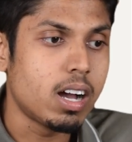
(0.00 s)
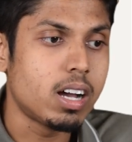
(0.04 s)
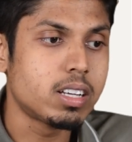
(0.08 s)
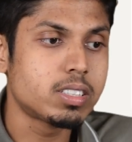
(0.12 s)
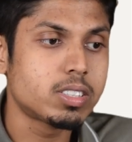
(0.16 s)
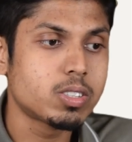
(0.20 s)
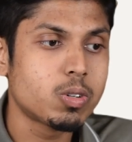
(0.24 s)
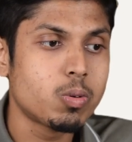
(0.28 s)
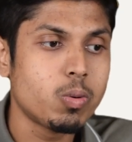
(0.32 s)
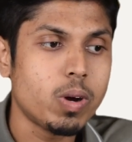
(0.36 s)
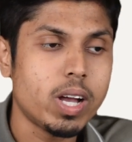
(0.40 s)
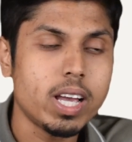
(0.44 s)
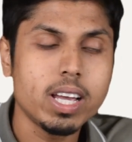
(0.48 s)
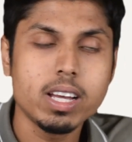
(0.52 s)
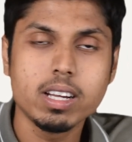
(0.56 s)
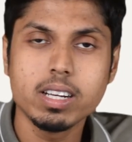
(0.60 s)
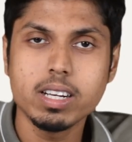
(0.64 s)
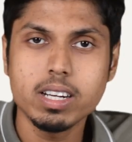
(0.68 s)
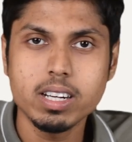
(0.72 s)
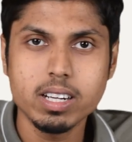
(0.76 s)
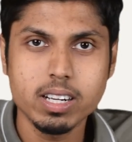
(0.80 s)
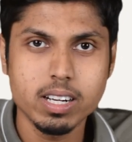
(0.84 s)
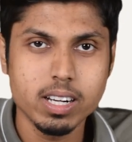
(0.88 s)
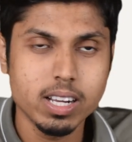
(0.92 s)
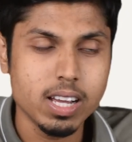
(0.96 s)
a
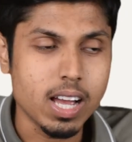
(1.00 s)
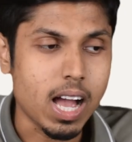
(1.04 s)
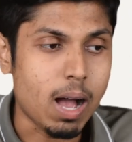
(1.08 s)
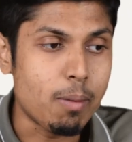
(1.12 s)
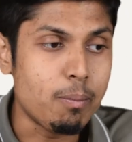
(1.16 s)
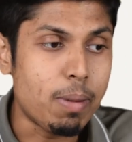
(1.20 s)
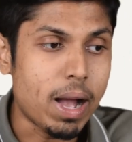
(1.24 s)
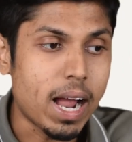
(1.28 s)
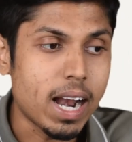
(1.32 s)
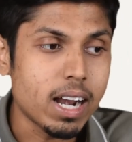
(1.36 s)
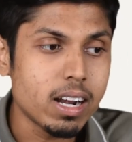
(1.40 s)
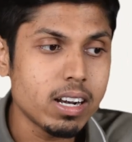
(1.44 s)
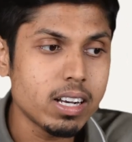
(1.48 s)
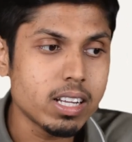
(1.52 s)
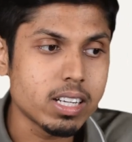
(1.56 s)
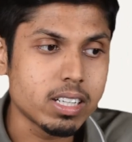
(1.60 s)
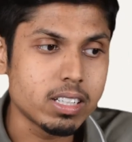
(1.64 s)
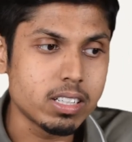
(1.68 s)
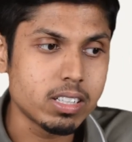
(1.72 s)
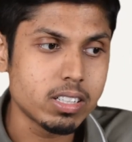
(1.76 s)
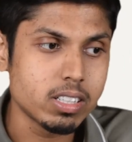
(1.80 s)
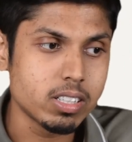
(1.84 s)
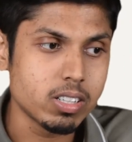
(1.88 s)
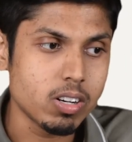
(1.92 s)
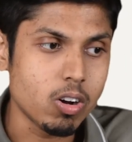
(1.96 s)
square
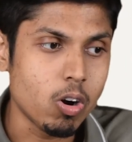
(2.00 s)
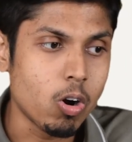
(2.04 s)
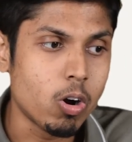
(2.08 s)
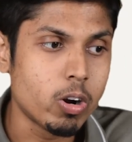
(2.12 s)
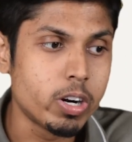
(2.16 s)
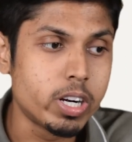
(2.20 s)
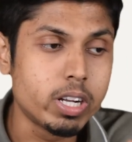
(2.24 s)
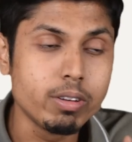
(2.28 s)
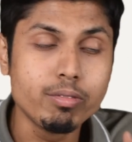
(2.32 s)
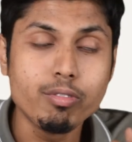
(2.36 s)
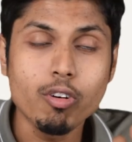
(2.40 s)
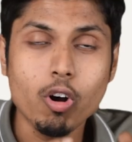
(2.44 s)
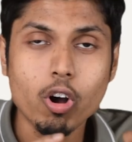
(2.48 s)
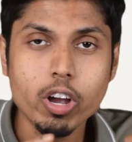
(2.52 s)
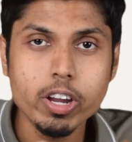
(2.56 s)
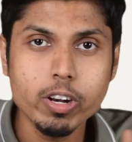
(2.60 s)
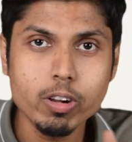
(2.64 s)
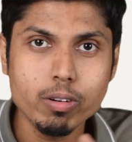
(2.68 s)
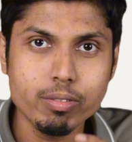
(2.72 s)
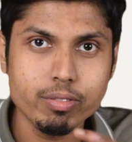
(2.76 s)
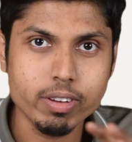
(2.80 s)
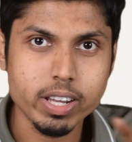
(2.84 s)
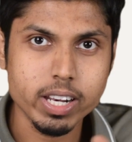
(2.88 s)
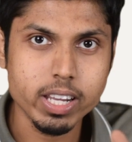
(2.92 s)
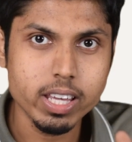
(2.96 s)
abandoned or devoid
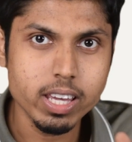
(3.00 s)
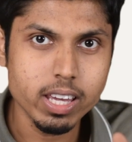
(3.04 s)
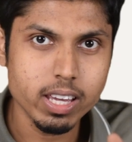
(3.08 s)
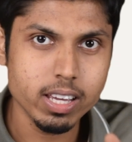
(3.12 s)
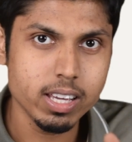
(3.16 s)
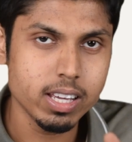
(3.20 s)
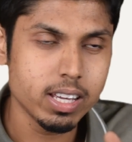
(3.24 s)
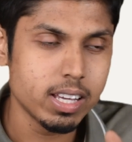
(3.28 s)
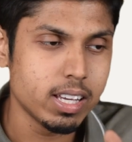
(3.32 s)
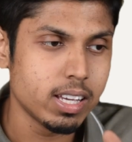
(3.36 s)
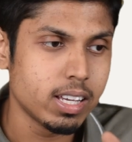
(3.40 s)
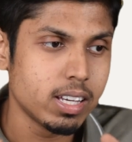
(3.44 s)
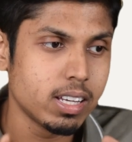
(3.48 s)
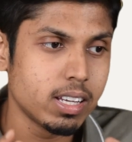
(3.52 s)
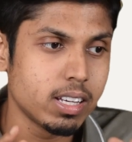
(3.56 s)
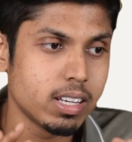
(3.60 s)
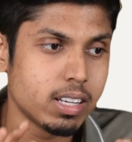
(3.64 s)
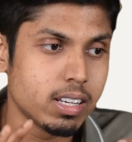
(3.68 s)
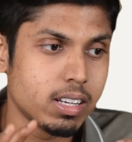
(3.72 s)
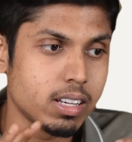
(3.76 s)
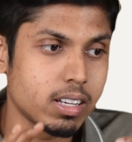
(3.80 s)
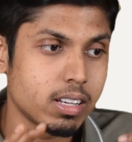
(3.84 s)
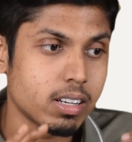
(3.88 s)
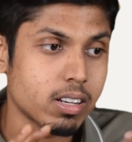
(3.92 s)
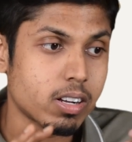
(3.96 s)
of any
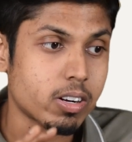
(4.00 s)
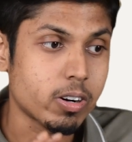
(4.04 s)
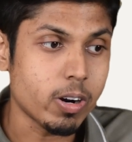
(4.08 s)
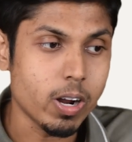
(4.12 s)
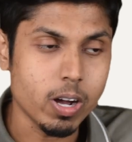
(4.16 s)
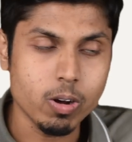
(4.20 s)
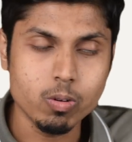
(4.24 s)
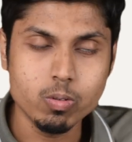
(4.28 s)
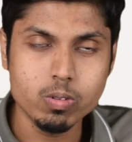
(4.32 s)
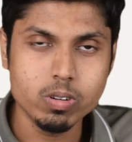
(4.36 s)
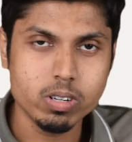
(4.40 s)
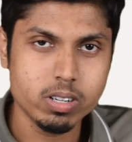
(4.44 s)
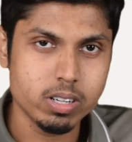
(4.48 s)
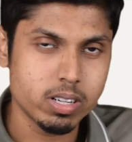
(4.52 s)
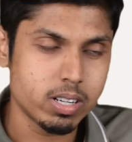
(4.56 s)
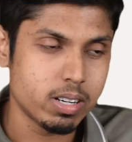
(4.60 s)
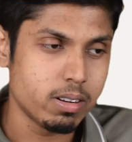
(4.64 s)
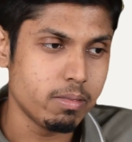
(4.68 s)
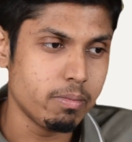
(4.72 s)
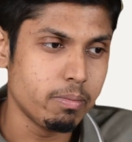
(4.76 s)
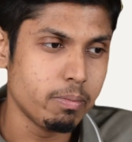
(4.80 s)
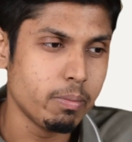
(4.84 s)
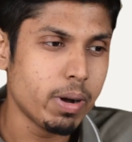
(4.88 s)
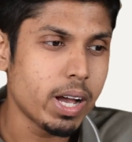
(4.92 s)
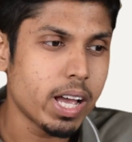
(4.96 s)
crown
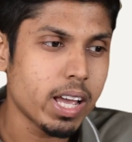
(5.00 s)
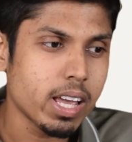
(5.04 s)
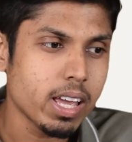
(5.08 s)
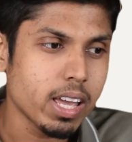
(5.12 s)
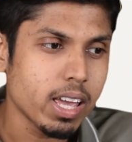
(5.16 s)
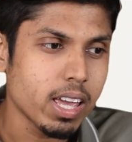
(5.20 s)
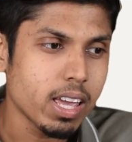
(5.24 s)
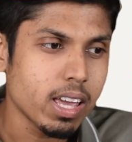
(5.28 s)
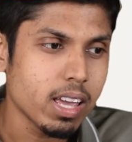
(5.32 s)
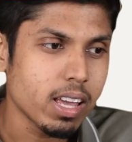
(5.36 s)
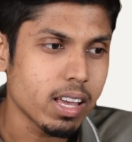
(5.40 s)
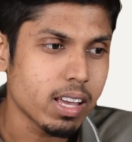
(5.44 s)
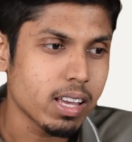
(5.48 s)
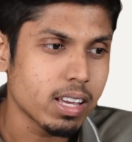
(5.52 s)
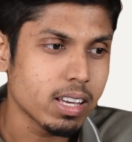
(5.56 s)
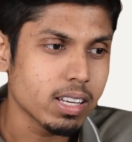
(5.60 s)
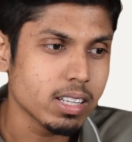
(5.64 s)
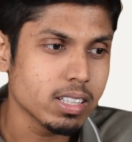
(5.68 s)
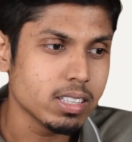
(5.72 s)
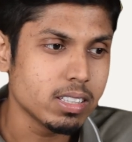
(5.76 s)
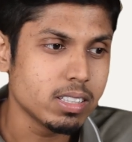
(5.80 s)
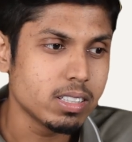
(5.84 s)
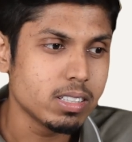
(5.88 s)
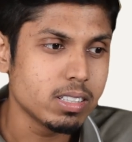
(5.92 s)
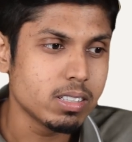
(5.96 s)
by
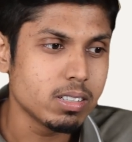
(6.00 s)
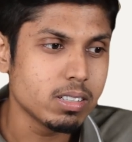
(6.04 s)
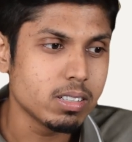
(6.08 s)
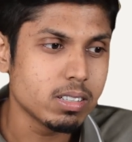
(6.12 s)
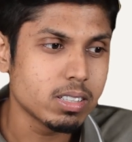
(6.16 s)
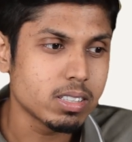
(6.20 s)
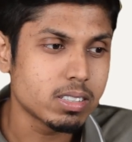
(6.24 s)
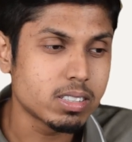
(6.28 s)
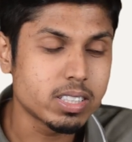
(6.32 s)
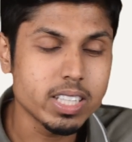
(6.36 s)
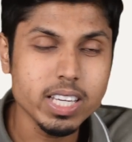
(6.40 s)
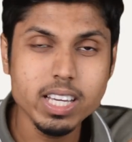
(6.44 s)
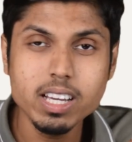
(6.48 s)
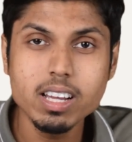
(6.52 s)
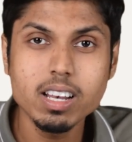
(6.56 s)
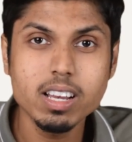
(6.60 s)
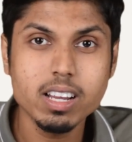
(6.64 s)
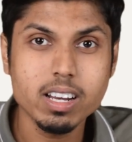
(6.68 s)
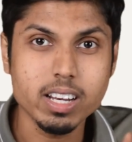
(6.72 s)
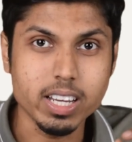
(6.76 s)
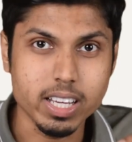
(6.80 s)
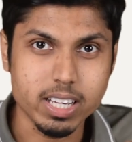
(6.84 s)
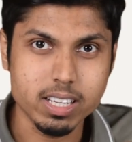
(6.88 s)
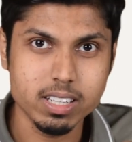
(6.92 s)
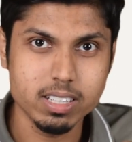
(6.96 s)
single
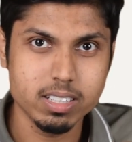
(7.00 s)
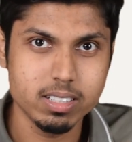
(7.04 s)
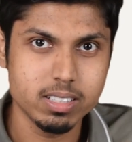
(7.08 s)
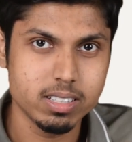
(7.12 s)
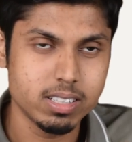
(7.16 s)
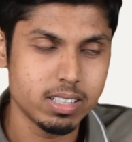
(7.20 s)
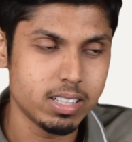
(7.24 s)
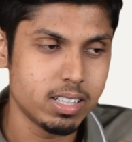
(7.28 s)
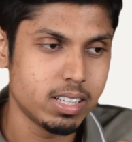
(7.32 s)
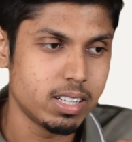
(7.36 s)
click.